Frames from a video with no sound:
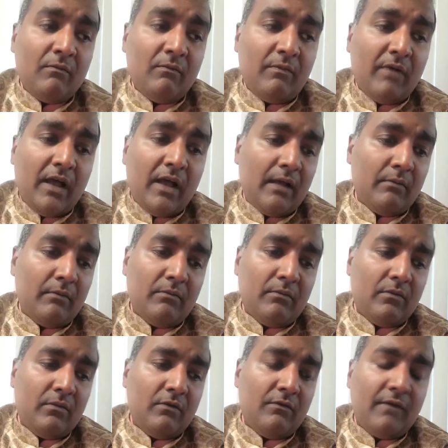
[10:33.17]
um,
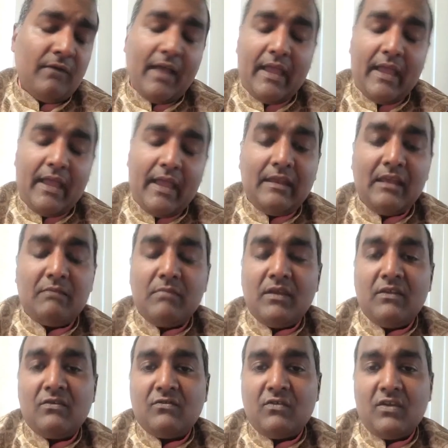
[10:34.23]
via the
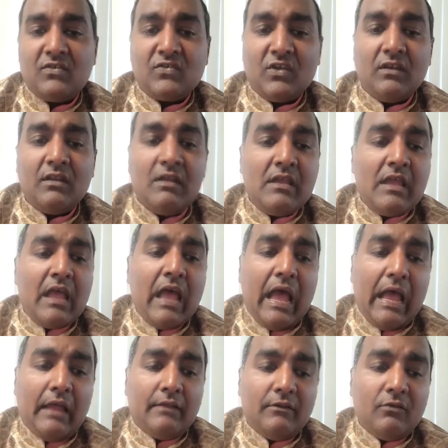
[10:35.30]
administration.
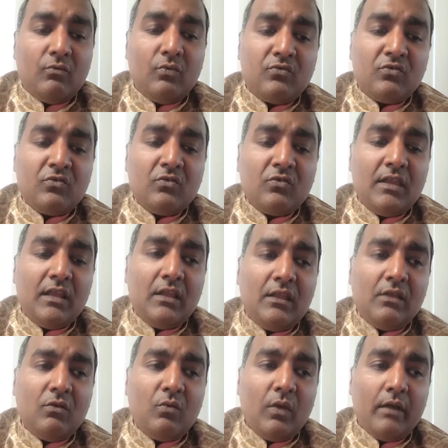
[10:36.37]
And through the
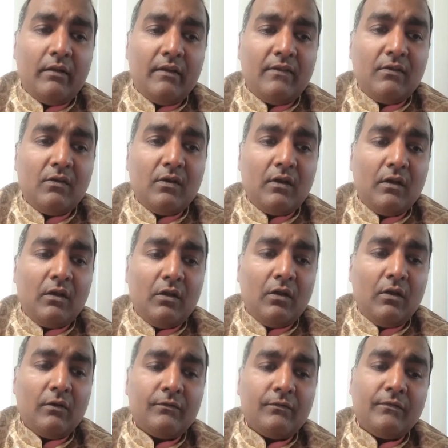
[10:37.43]
wherewithal
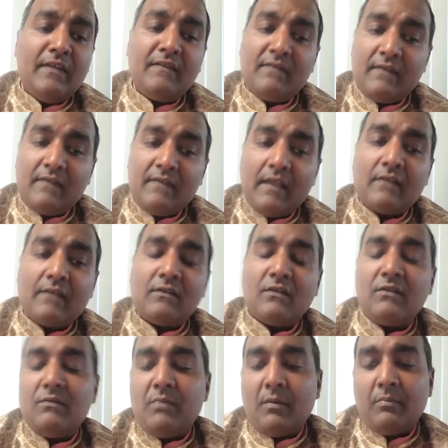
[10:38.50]
of this sector of
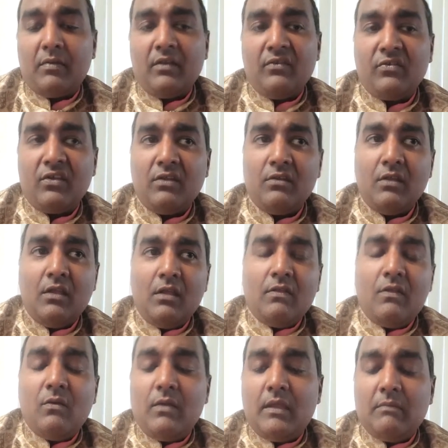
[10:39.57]
the population, they
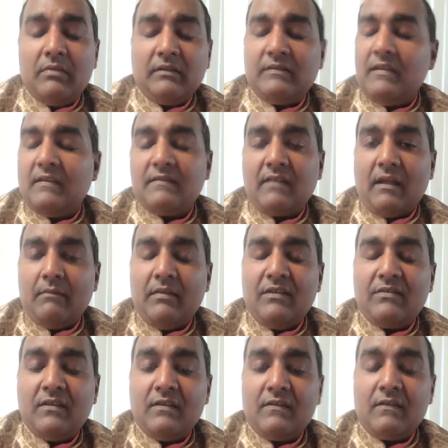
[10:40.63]
were able to establish
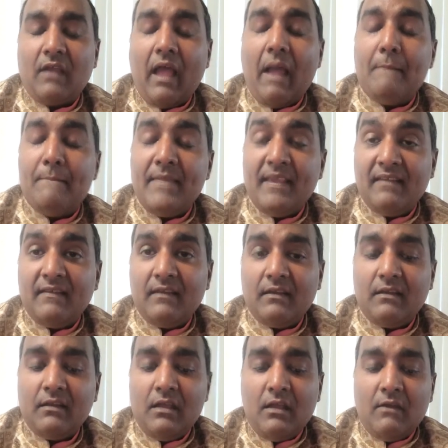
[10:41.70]
this amazing
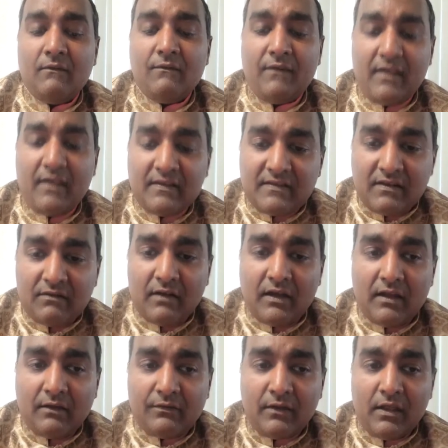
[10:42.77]
festival
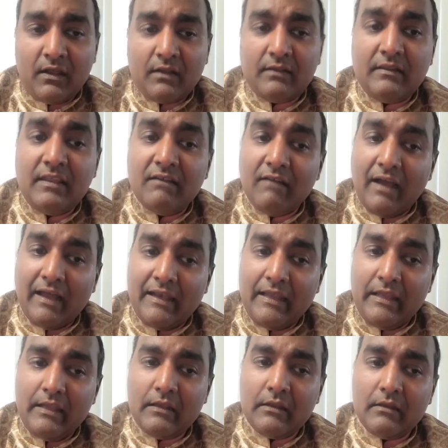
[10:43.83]
of
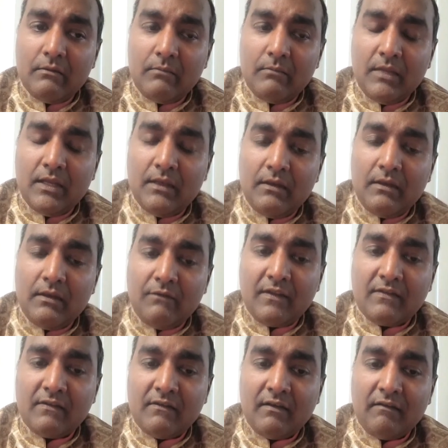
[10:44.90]
Diwali, meaning the
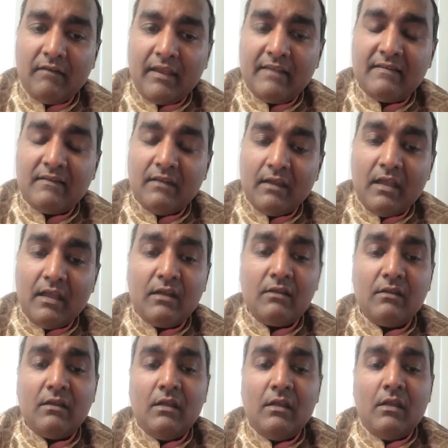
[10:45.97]
Festival of Lights, Nagar,
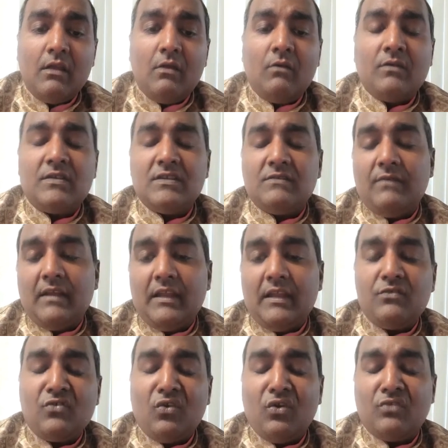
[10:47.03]
which is village
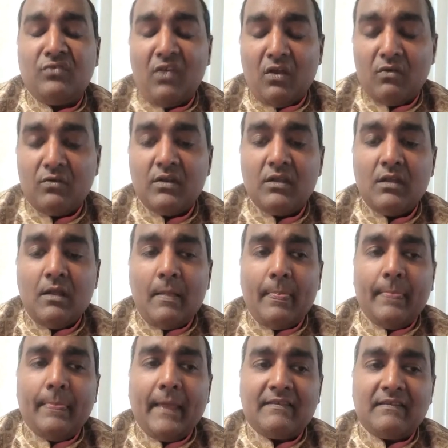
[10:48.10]
or town,
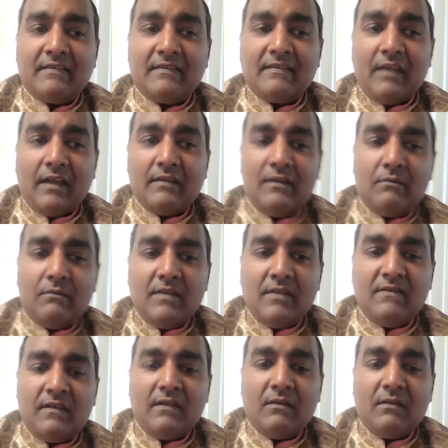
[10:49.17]
that started at
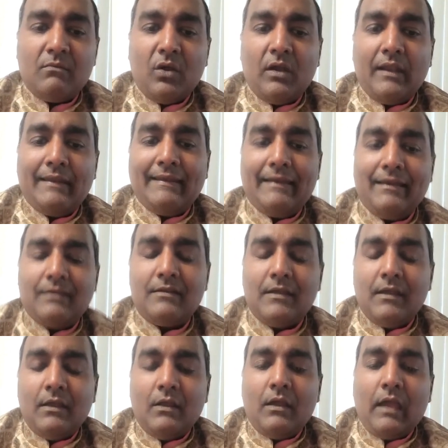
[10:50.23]
Mid-Center Mall, and then it
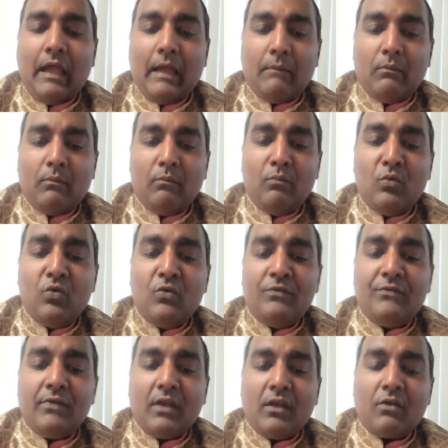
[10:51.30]
um, moved
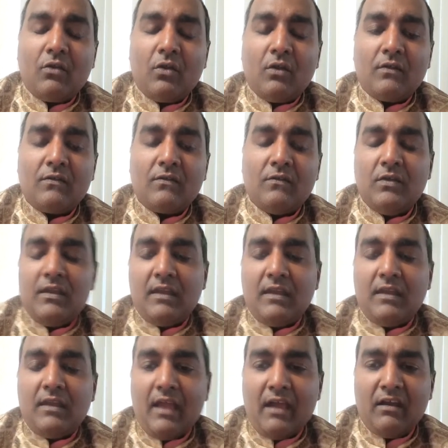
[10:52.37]
across during
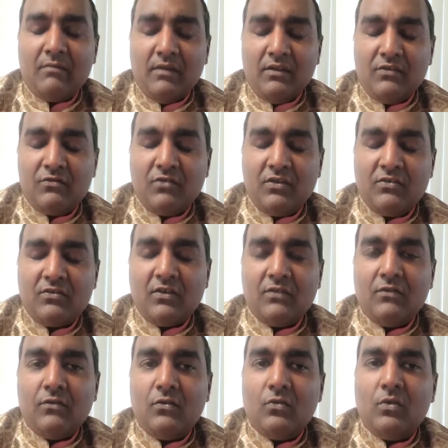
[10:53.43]
our administration
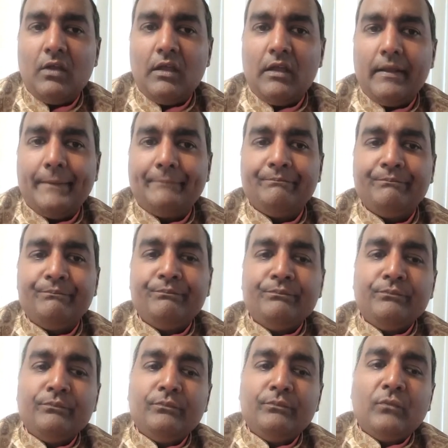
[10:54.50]
to uh,
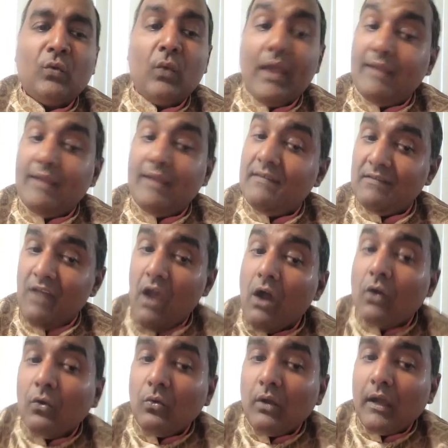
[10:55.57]
where it is
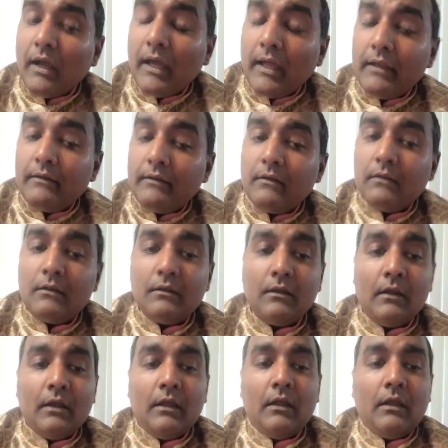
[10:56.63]
now. And uh,
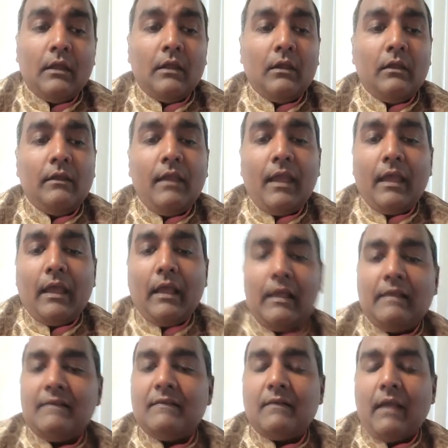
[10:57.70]
yeah, I,
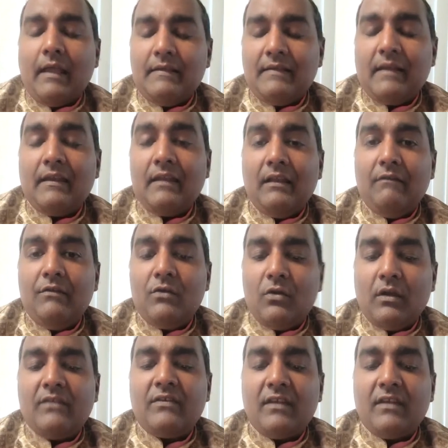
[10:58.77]
I started Hillview
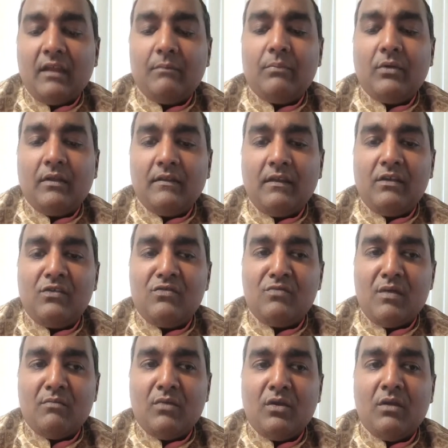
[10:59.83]
College at that point, and I
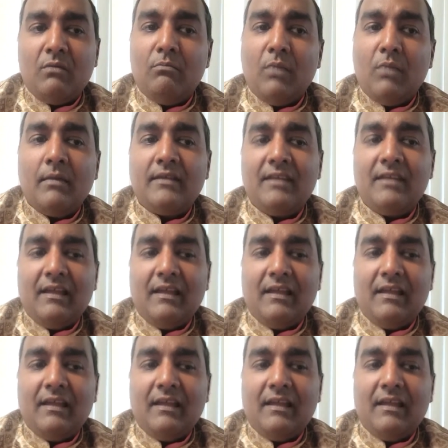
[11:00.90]
remember Mom and Dad